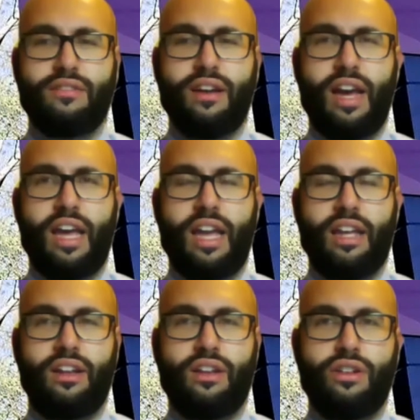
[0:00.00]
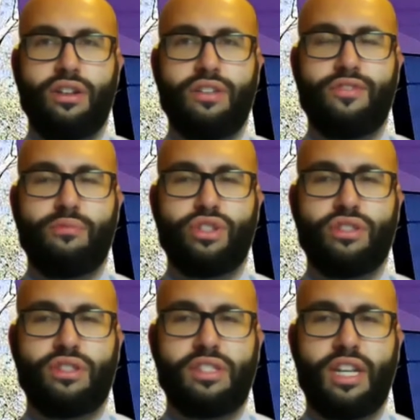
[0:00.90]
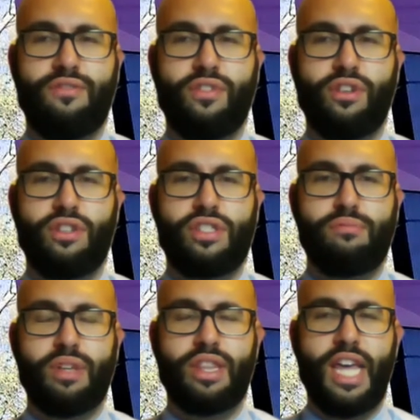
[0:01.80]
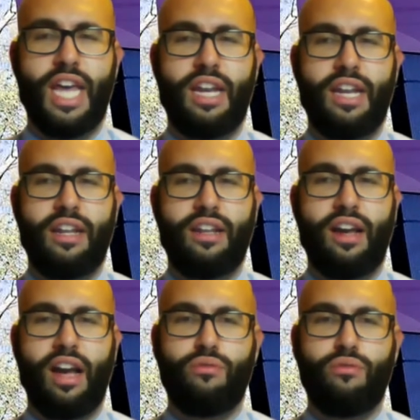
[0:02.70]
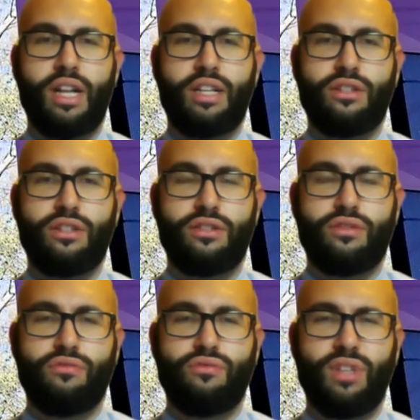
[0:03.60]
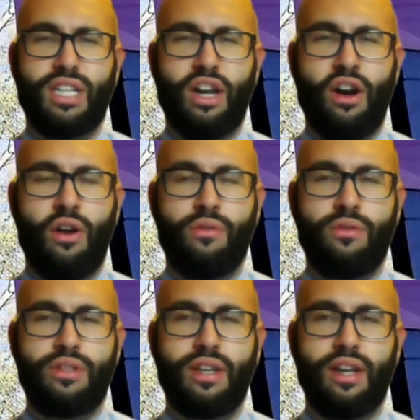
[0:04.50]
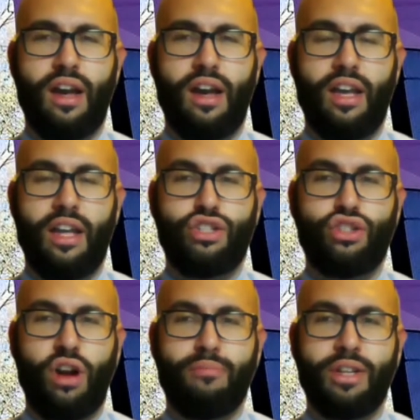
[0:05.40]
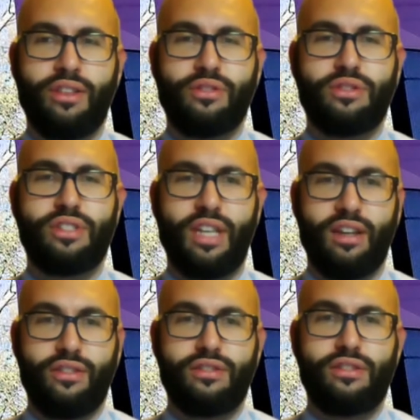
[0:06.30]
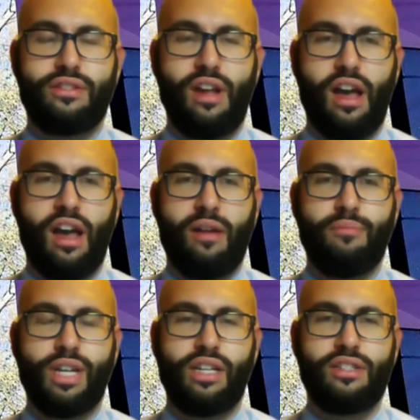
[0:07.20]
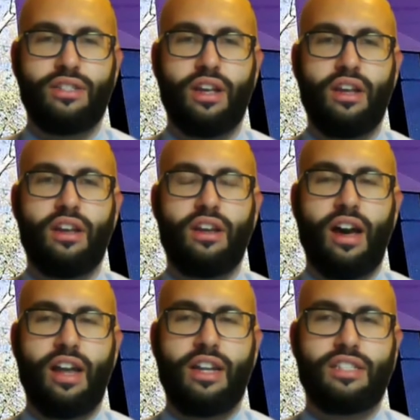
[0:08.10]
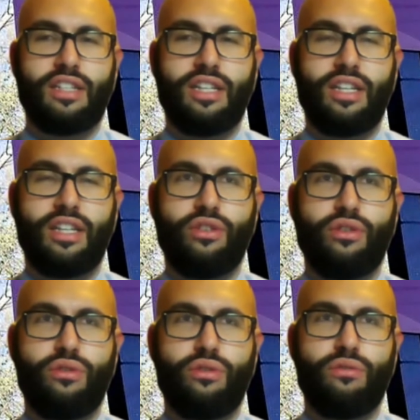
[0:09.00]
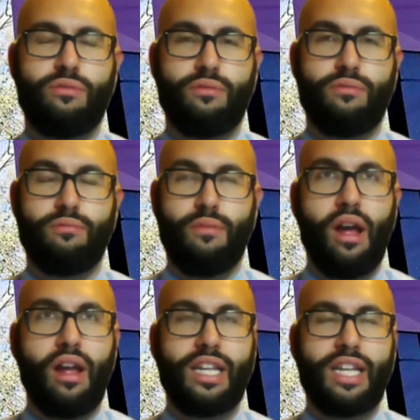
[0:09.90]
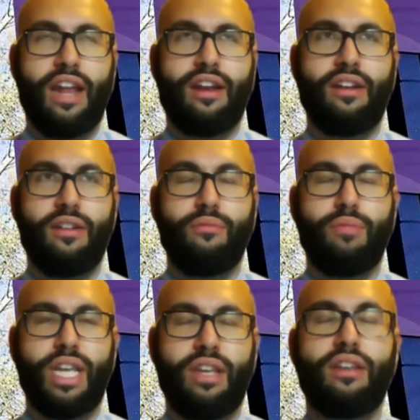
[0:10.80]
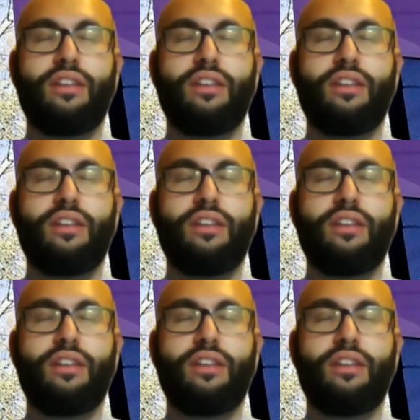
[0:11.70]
I learned it from Jersey City first, but then uh, Rutgers really honed uh, and sharpened those skills um, because honestly, you can be